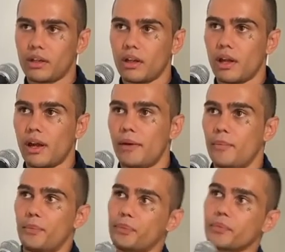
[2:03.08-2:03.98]

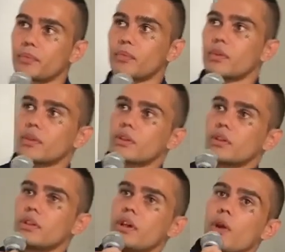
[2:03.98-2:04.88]

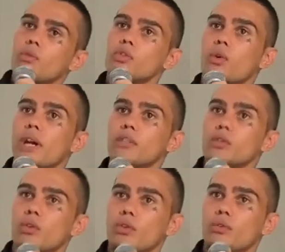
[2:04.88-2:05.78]
it was always
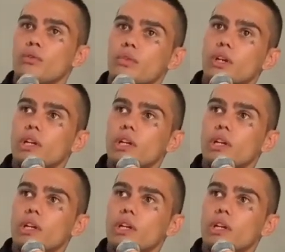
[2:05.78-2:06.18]
sort of,